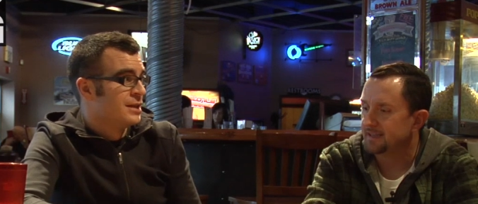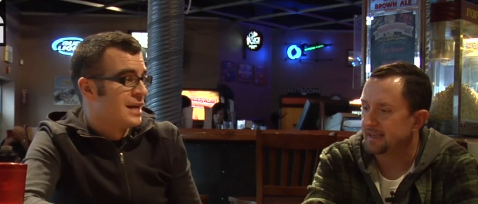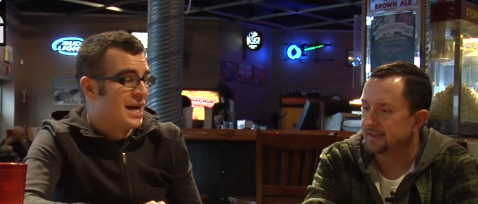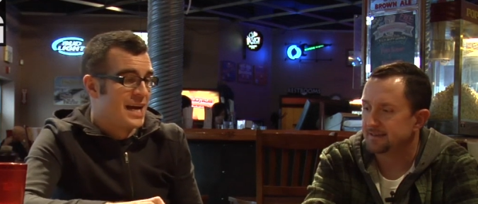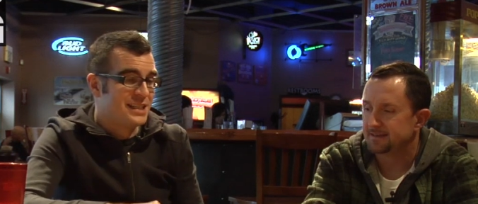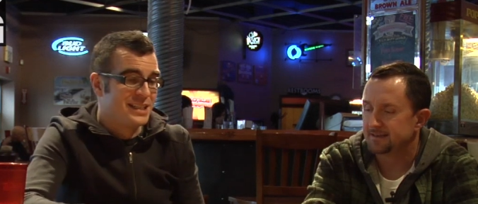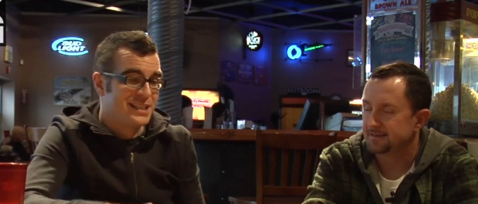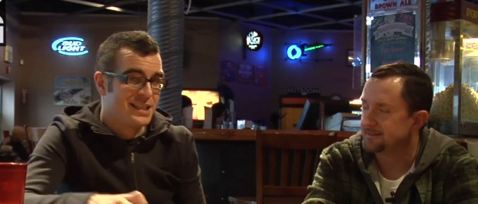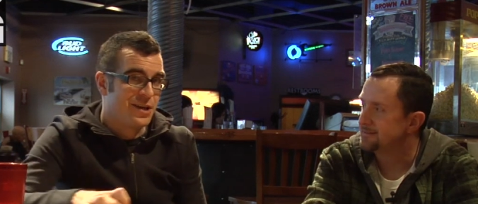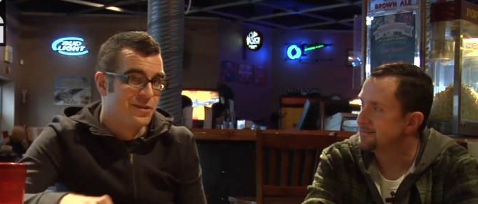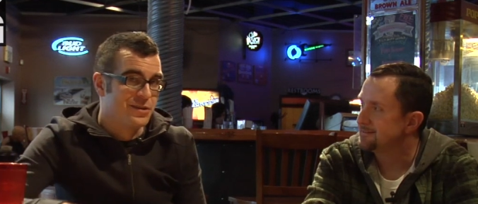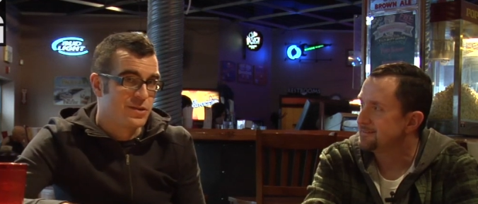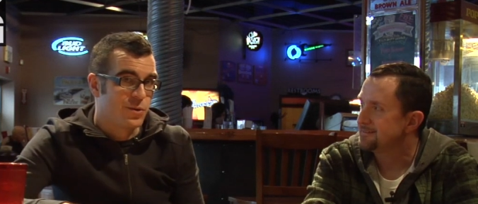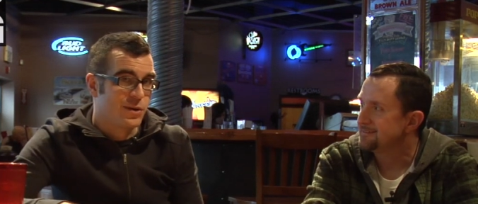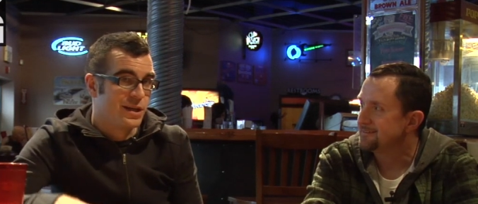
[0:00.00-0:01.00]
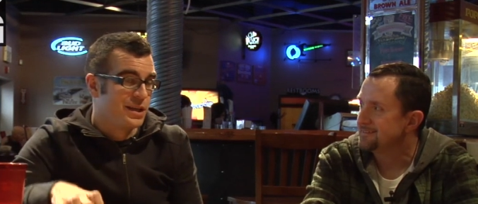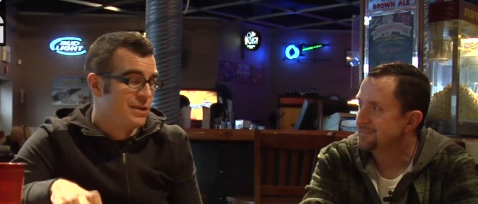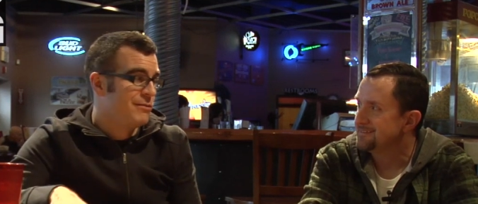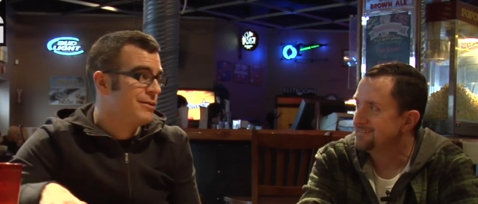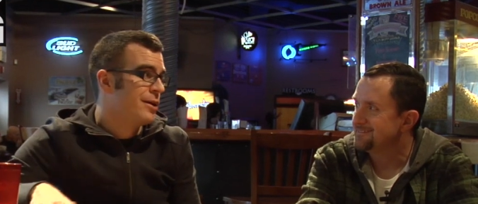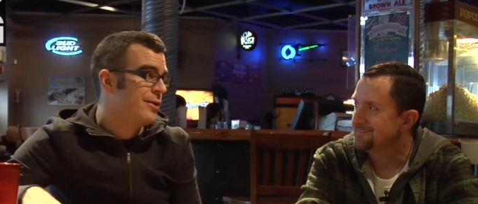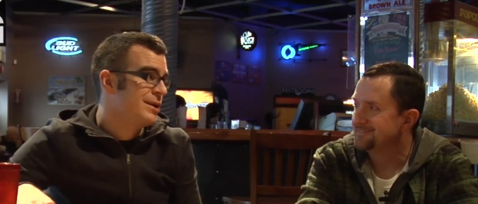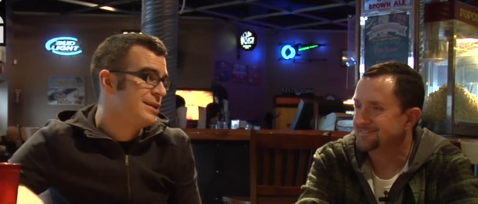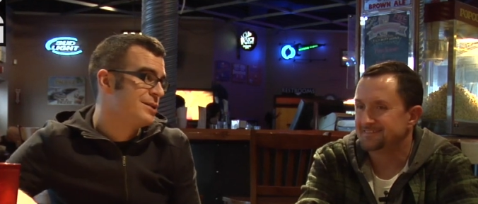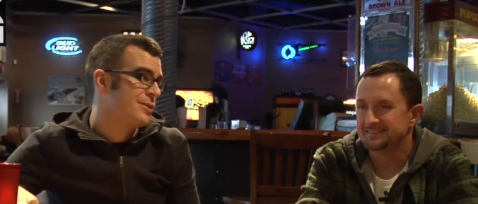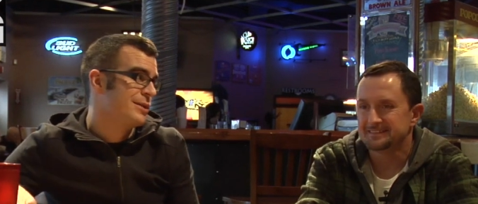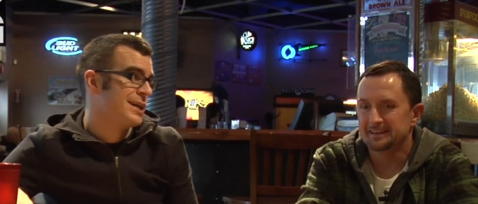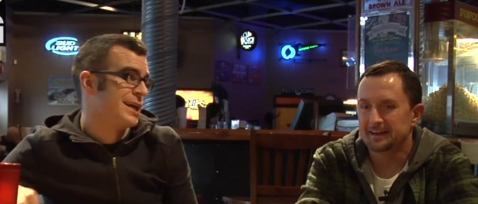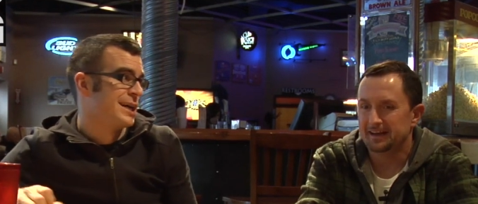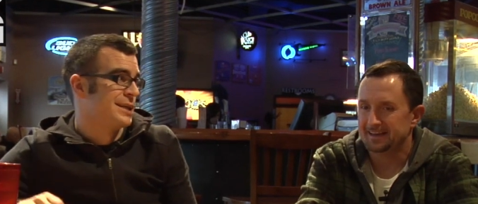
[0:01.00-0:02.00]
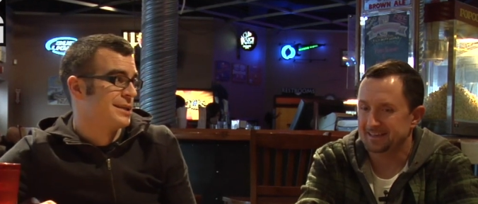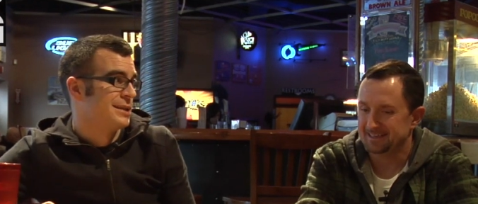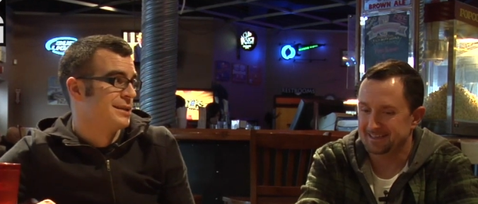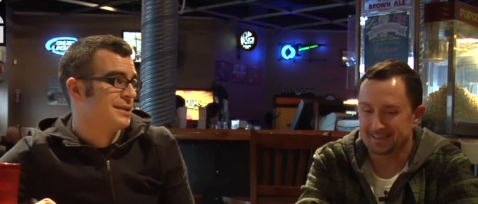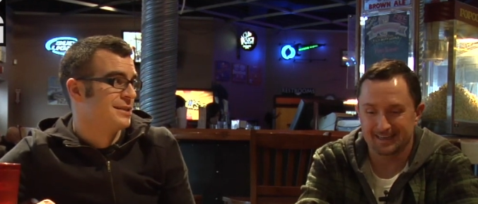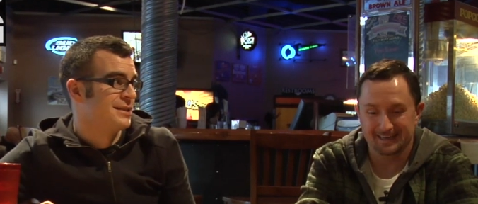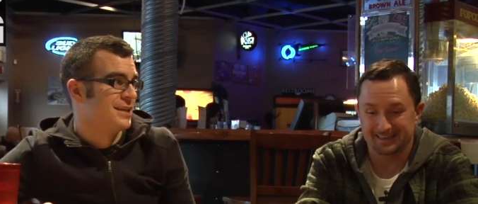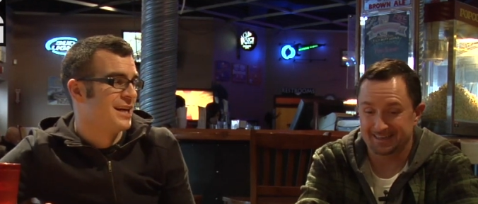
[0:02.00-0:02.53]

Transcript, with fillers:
Speaker 1: yeah. as he's telling the story, you know he's okay. Yeah.